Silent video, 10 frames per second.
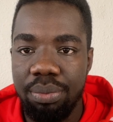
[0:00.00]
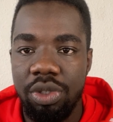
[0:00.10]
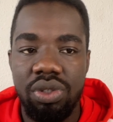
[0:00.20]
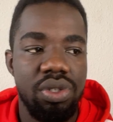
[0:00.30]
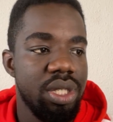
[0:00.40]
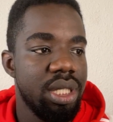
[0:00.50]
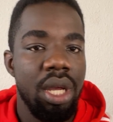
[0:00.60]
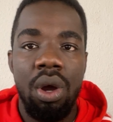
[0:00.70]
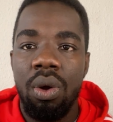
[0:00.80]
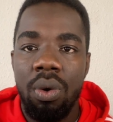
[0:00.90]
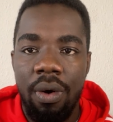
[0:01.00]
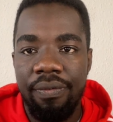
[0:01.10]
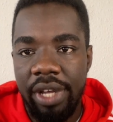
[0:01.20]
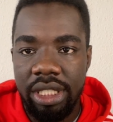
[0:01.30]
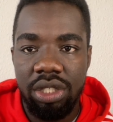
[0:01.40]
between
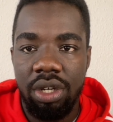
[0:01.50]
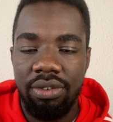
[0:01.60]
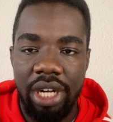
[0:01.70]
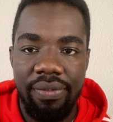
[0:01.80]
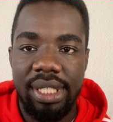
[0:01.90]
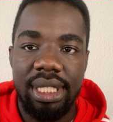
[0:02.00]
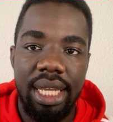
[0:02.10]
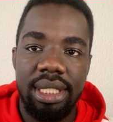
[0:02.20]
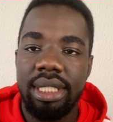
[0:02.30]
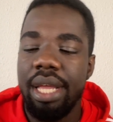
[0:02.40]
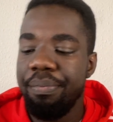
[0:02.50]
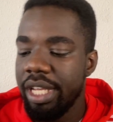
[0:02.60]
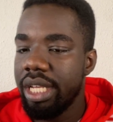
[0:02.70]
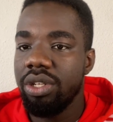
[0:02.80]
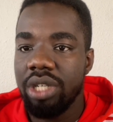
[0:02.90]
conversion of driver's license and
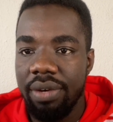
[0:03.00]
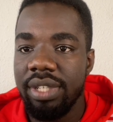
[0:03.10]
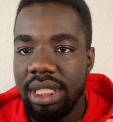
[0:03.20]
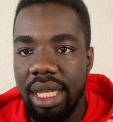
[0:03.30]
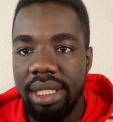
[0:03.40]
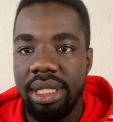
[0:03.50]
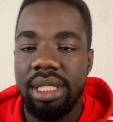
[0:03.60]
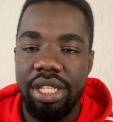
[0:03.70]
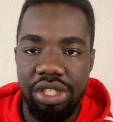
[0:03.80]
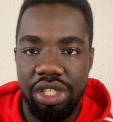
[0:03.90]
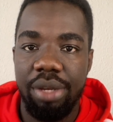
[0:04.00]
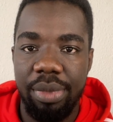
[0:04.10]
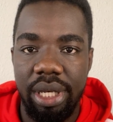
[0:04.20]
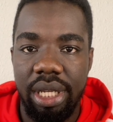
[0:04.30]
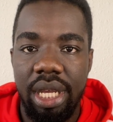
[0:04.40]
making driver's license in
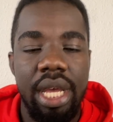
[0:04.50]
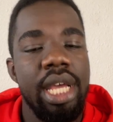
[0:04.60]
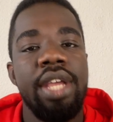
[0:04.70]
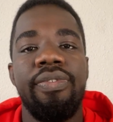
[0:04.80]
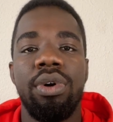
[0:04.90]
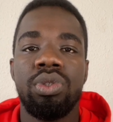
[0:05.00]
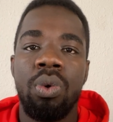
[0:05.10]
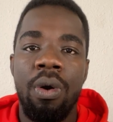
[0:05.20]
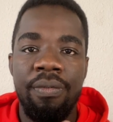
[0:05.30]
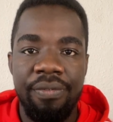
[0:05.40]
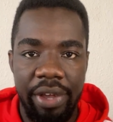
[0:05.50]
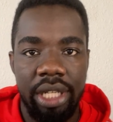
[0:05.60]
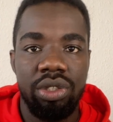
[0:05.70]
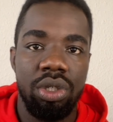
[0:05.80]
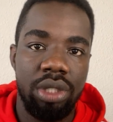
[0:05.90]
Germany. If you want to
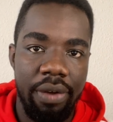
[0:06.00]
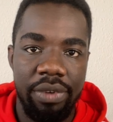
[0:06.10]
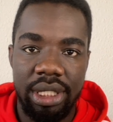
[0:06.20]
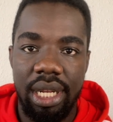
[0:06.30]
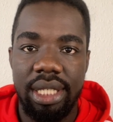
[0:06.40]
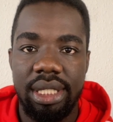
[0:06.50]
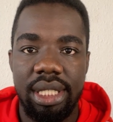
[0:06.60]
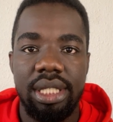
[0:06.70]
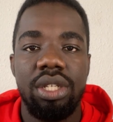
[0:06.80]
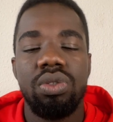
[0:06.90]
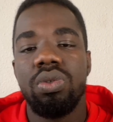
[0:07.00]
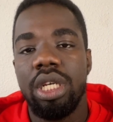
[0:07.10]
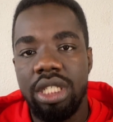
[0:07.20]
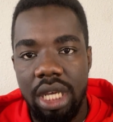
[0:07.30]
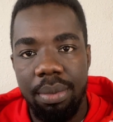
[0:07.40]
convert your driver's license to
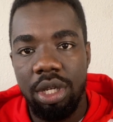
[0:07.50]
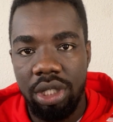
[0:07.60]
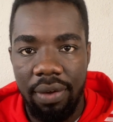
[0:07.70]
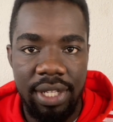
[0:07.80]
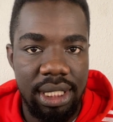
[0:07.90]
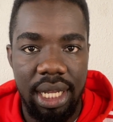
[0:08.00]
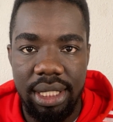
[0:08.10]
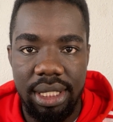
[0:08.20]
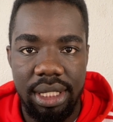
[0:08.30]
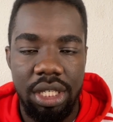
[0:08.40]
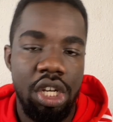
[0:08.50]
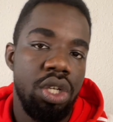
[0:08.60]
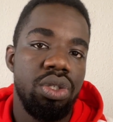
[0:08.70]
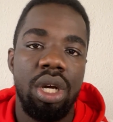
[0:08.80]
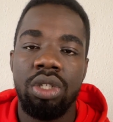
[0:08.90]
a German driver's license,
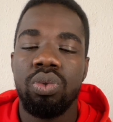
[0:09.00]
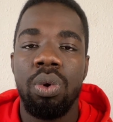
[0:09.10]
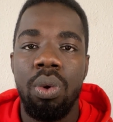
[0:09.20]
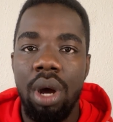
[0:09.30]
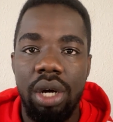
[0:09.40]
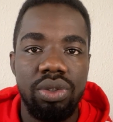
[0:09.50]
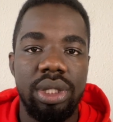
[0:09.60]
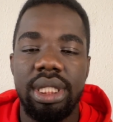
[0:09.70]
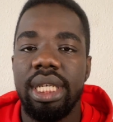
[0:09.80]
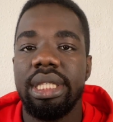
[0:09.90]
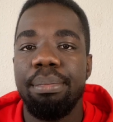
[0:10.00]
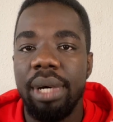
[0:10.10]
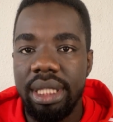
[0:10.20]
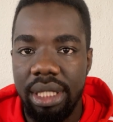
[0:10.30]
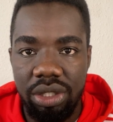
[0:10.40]
you are not required to take the
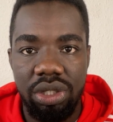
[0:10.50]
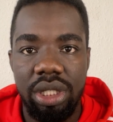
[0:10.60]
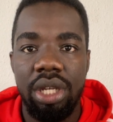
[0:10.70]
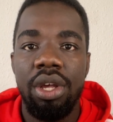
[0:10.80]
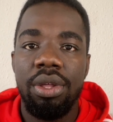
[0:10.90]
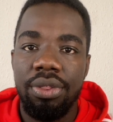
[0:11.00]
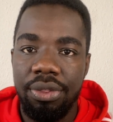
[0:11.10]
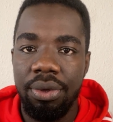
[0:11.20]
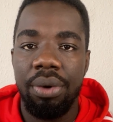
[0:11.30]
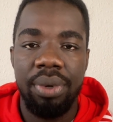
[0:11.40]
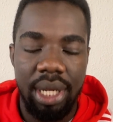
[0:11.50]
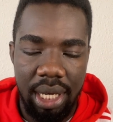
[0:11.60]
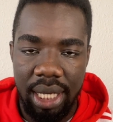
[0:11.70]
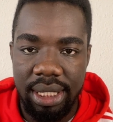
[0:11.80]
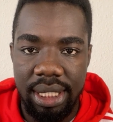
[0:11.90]
mandatory theory
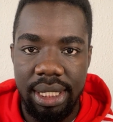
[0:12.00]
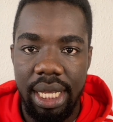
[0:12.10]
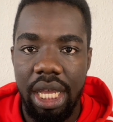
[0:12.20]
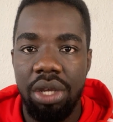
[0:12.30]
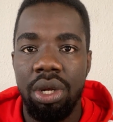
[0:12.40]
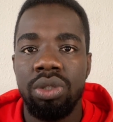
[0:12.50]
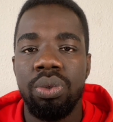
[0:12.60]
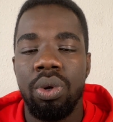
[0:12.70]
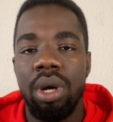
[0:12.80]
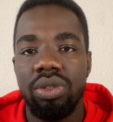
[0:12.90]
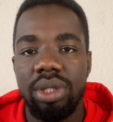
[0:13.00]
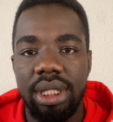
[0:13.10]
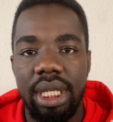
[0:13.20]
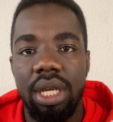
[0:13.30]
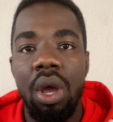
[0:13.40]
classes, and you're not required to
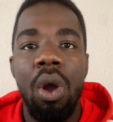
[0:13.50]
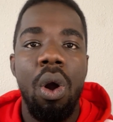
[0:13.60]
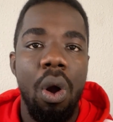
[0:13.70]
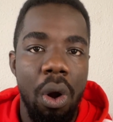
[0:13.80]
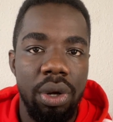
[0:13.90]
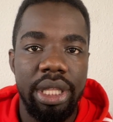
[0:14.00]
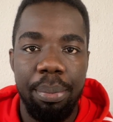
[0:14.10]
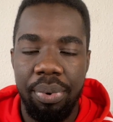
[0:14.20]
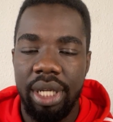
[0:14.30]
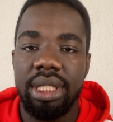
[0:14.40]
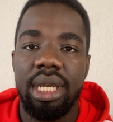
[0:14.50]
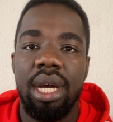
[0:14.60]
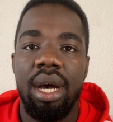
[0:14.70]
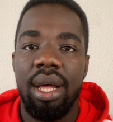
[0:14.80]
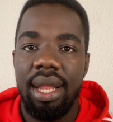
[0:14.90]
take all the
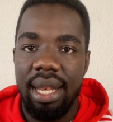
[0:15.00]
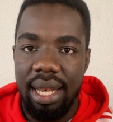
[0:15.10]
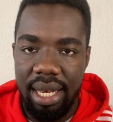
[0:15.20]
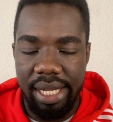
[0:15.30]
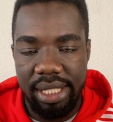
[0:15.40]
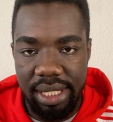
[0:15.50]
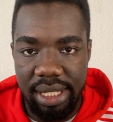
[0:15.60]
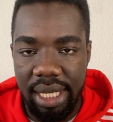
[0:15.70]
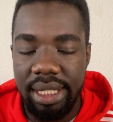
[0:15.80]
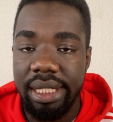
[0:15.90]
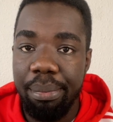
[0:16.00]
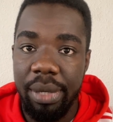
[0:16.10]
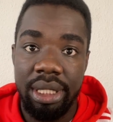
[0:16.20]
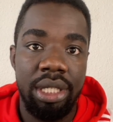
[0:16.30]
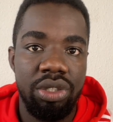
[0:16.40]
practical lessons, as in the
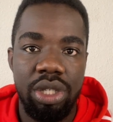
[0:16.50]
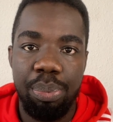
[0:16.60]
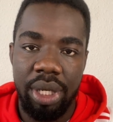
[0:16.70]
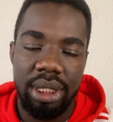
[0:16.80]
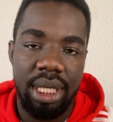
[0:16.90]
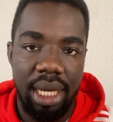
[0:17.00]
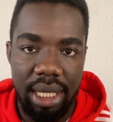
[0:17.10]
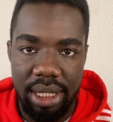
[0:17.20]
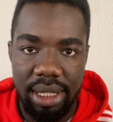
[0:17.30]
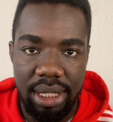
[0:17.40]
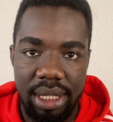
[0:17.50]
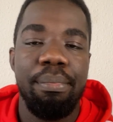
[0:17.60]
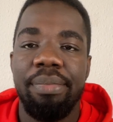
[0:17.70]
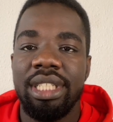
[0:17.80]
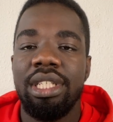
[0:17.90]
mandatory practical lessons.
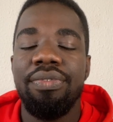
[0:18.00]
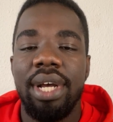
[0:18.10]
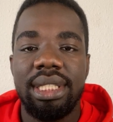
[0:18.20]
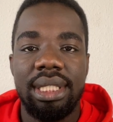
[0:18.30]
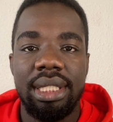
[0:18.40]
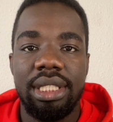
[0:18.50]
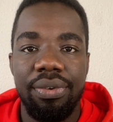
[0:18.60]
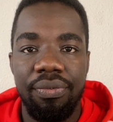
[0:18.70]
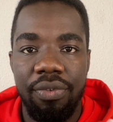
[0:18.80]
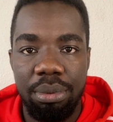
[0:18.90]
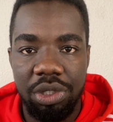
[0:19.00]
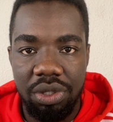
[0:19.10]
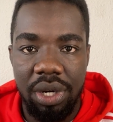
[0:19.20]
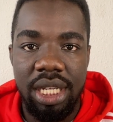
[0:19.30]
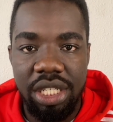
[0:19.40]
But if you are starting from
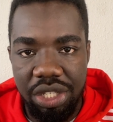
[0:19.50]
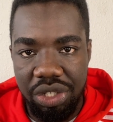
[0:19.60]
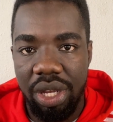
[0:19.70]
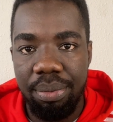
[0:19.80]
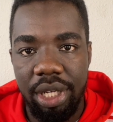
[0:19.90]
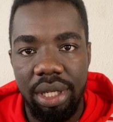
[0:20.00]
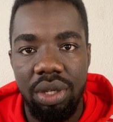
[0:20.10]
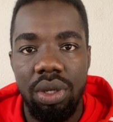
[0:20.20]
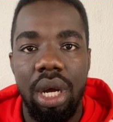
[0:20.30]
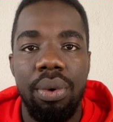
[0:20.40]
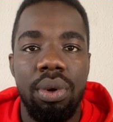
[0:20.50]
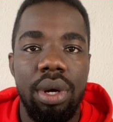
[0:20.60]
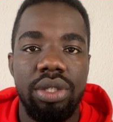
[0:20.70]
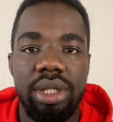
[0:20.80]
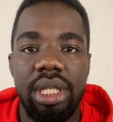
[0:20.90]
scratch in Germany, you are
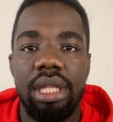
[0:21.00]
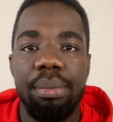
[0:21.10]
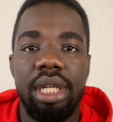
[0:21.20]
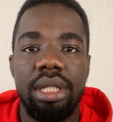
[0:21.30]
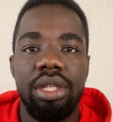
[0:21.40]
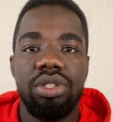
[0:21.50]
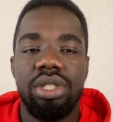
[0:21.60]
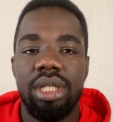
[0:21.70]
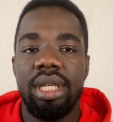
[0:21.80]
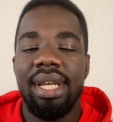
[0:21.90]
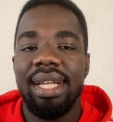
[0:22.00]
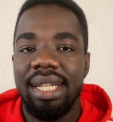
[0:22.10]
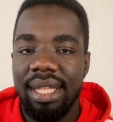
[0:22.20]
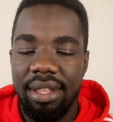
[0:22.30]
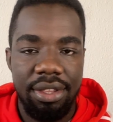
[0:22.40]
required to take the mandatory
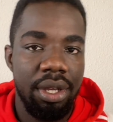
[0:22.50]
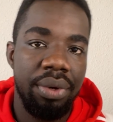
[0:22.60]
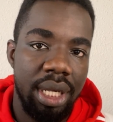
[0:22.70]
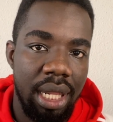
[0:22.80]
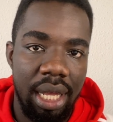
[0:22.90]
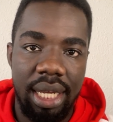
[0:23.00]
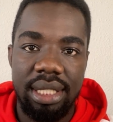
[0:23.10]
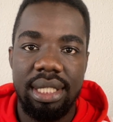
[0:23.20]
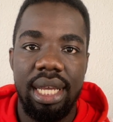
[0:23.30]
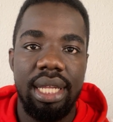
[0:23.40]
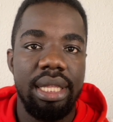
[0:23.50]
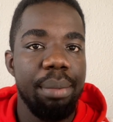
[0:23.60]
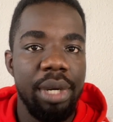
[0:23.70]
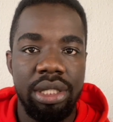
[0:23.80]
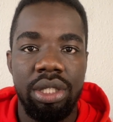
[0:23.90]
theory class and the
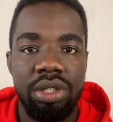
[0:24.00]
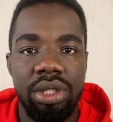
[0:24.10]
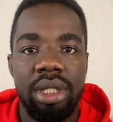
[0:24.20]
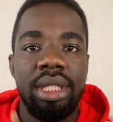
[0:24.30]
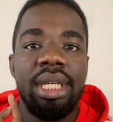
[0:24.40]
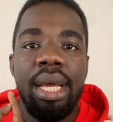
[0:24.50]
mandatory